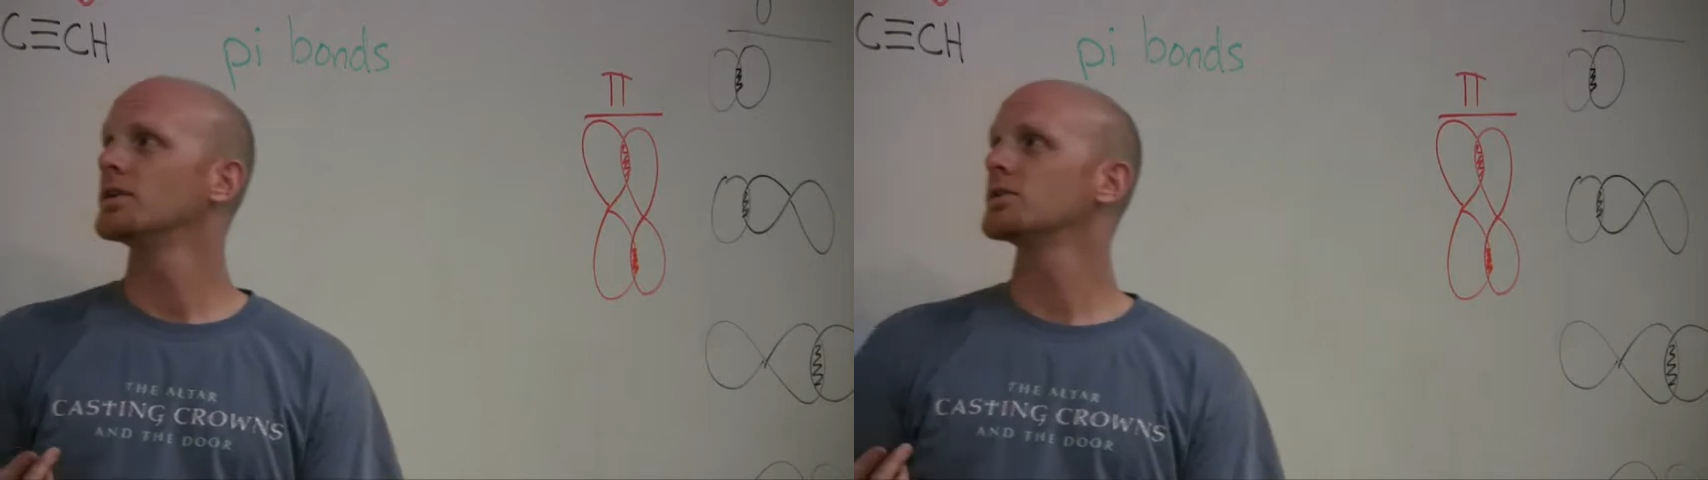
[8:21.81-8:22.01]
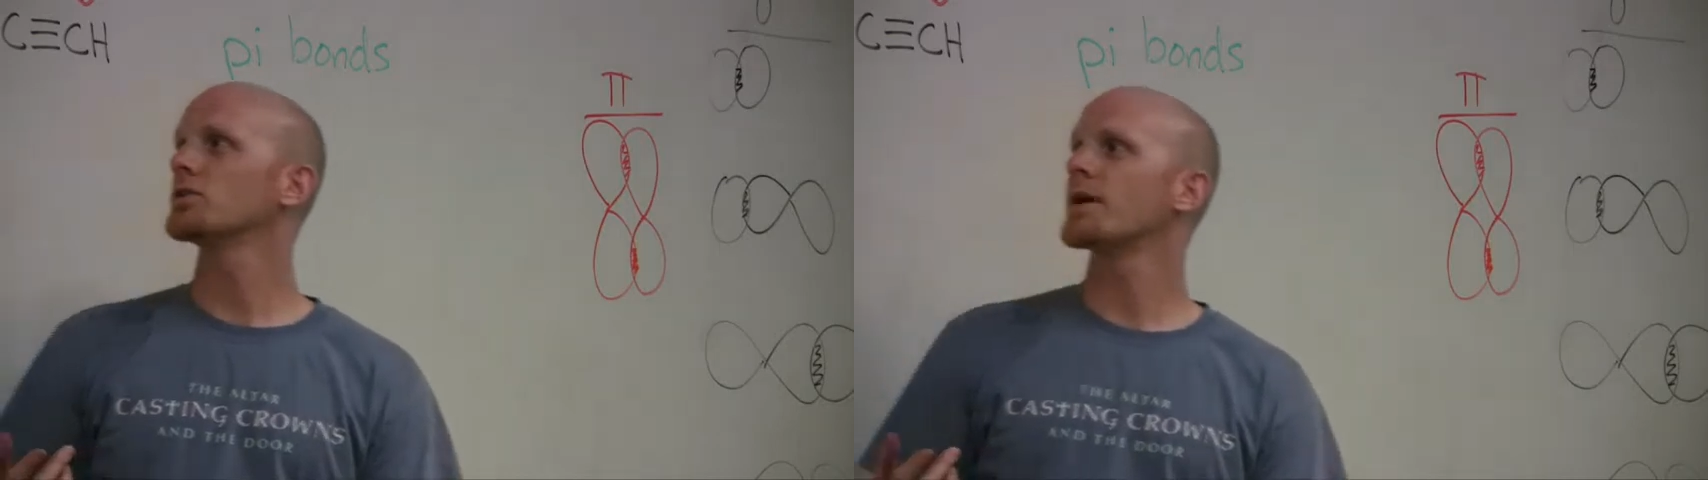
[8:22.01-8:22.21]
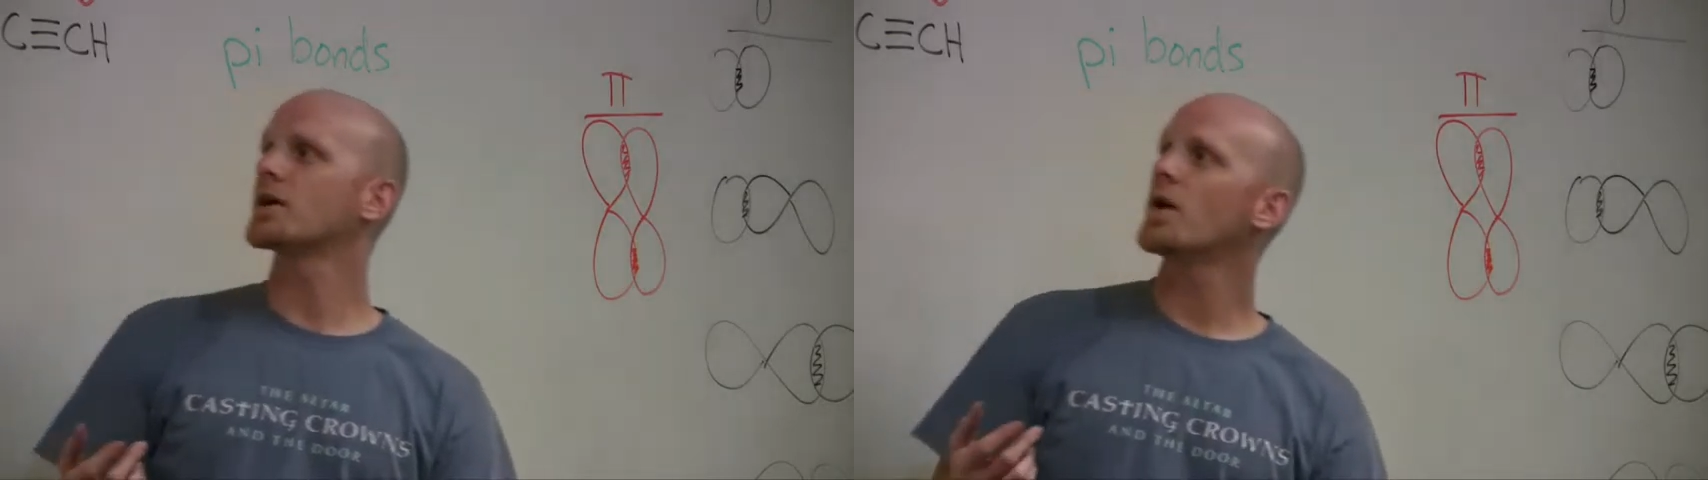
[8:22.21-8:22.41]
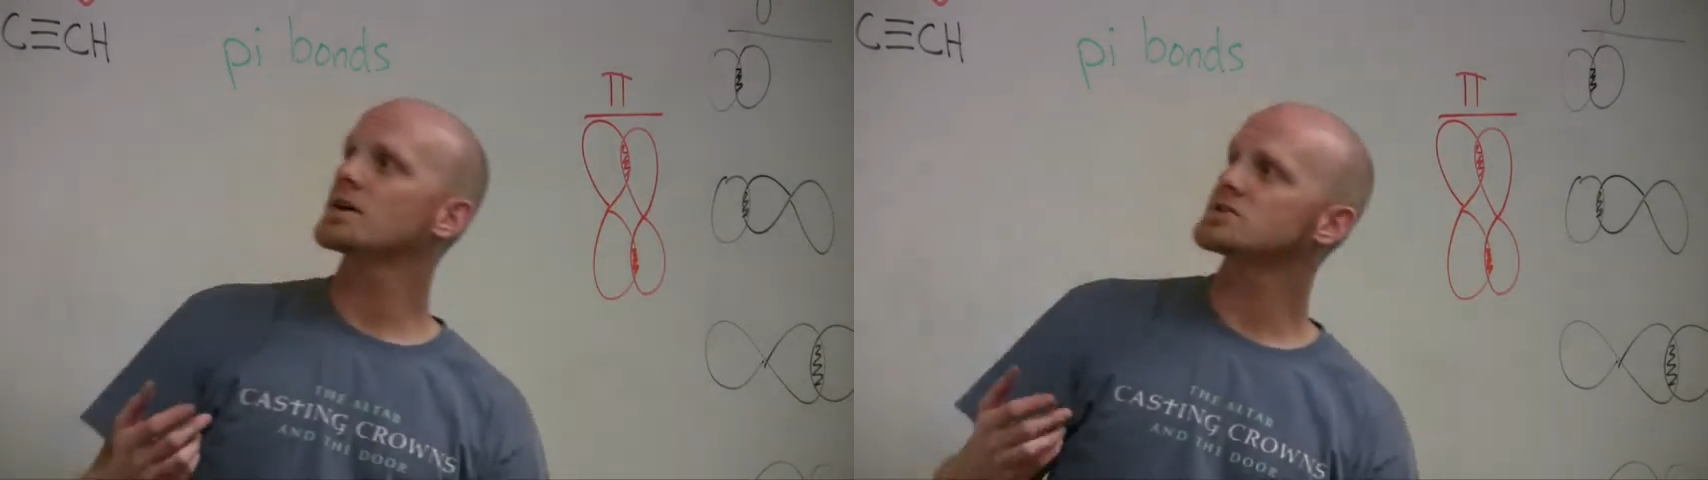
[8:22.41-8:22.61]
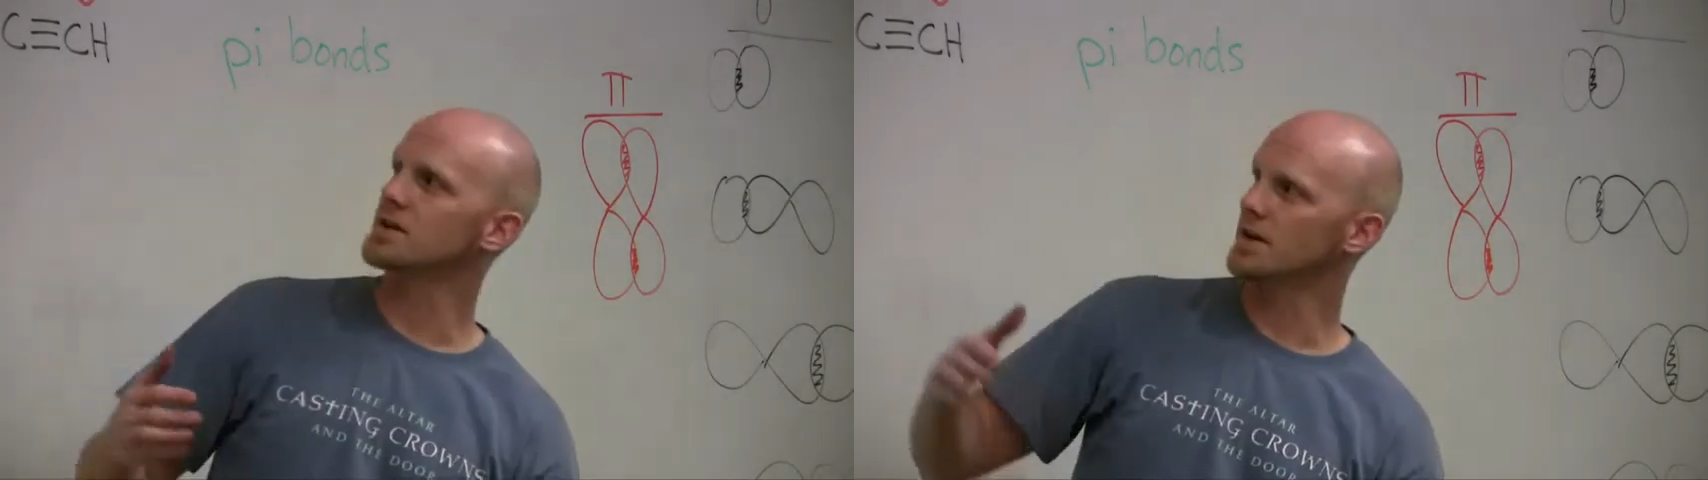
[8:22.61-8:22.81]
So my
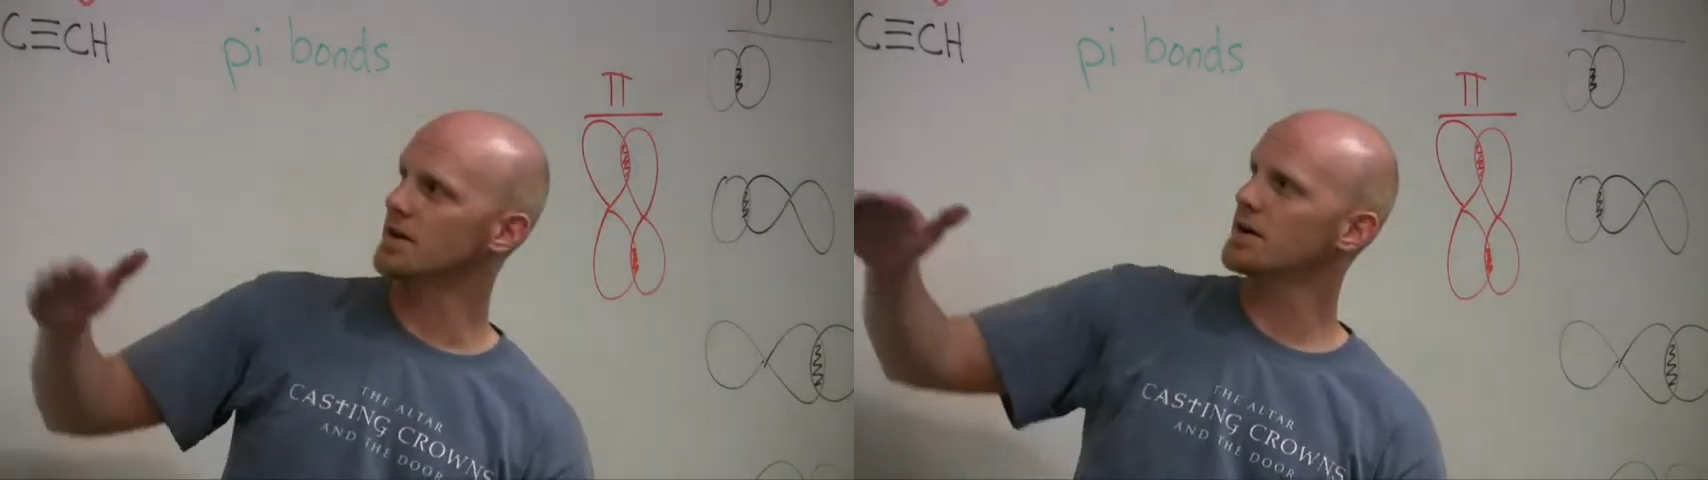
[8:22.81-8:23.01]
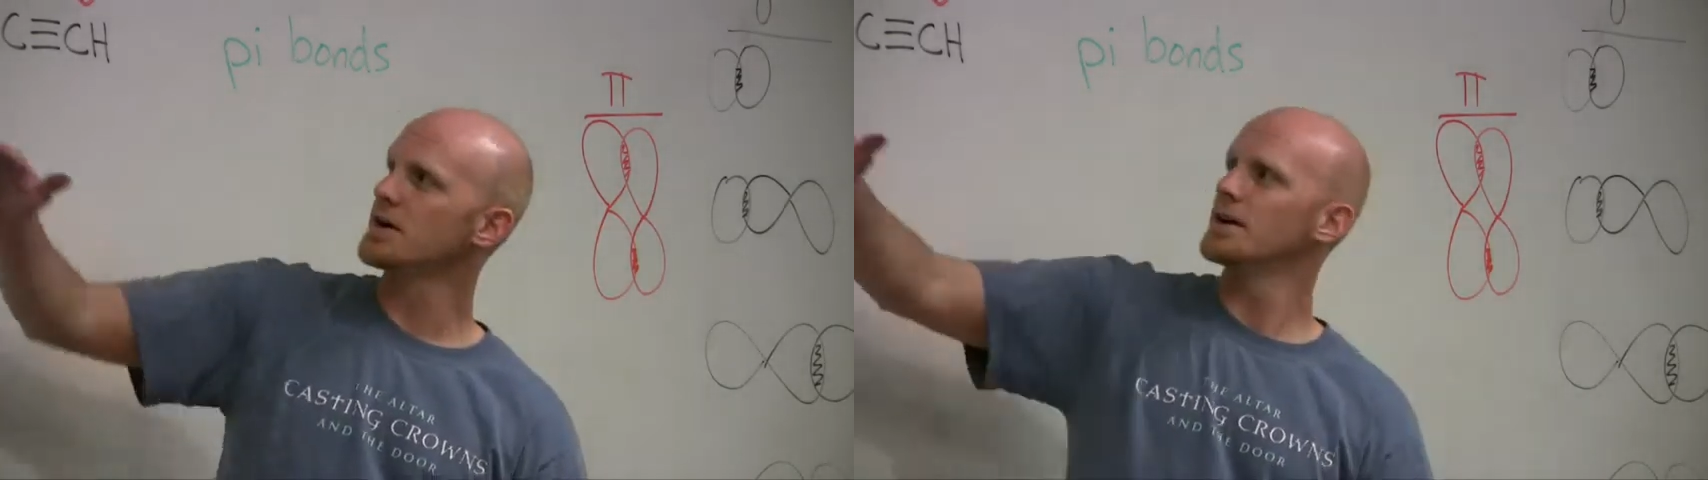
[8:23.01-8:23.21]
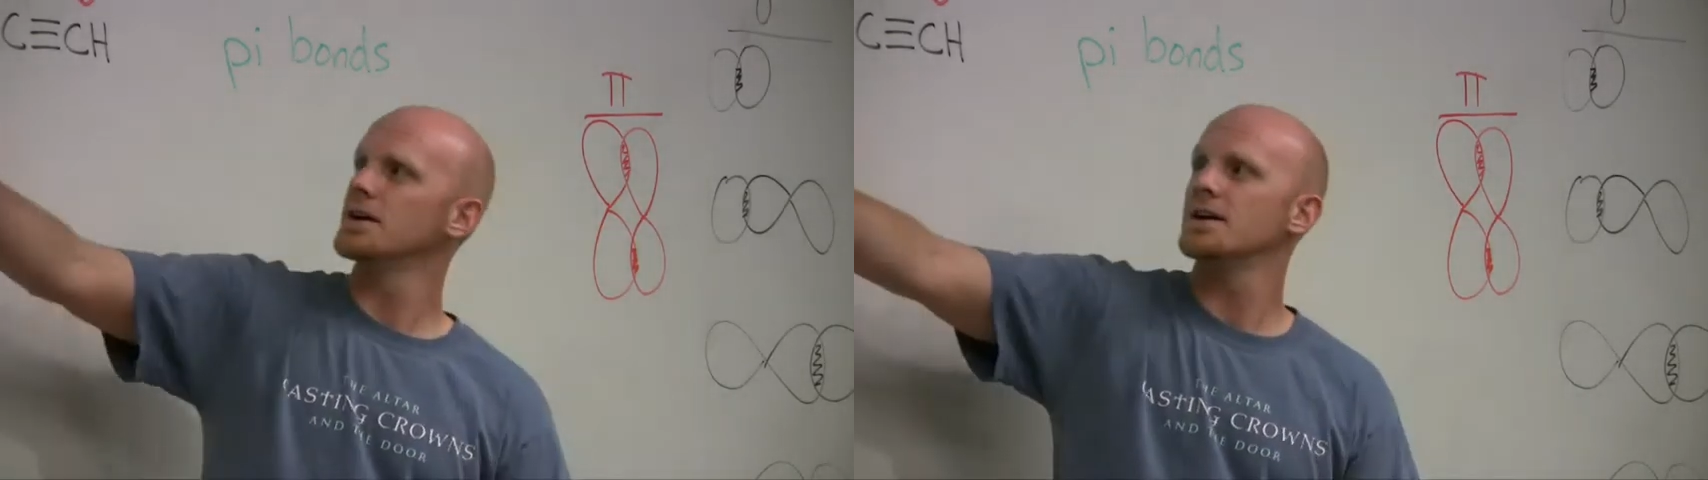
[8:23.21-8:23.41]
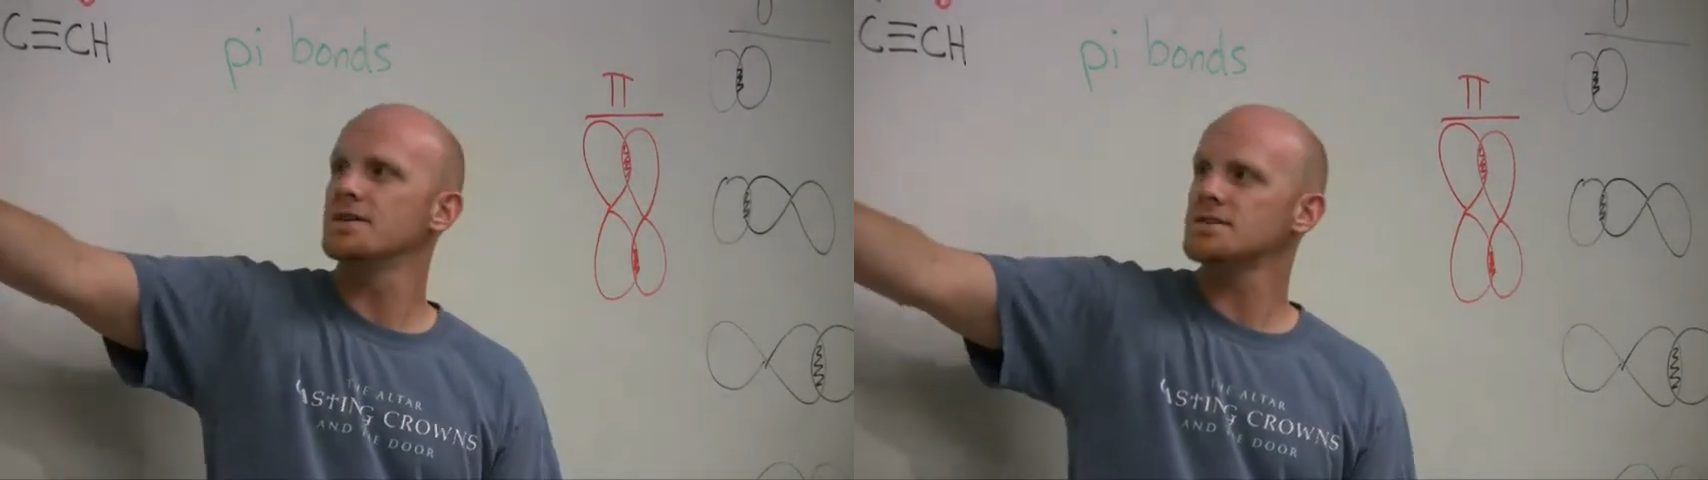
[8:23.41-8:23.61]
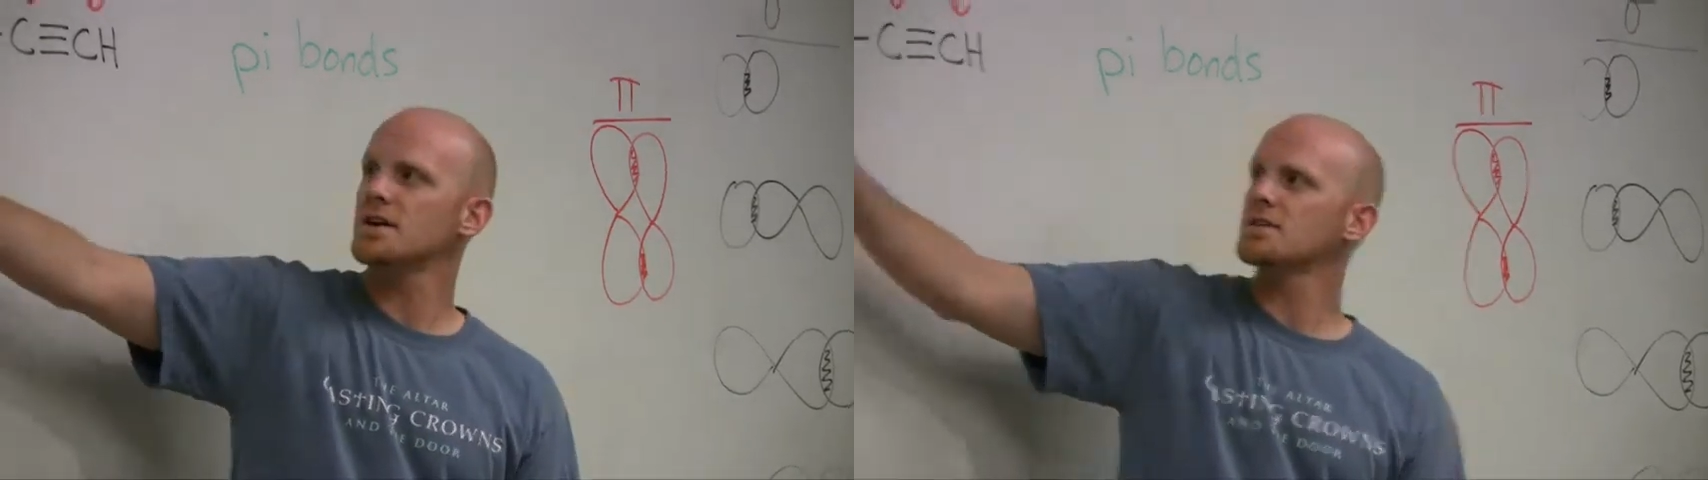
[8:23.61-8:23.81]
question here is, in